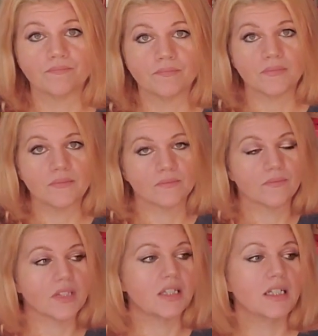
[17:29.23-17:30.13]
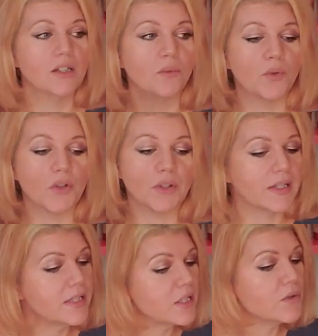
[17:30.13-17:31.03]
I'm going
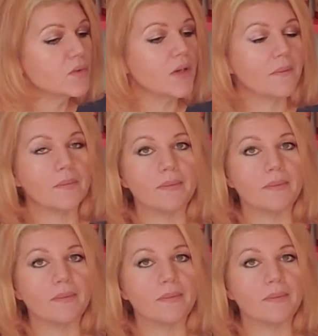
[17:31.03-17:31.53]
to do, I'm,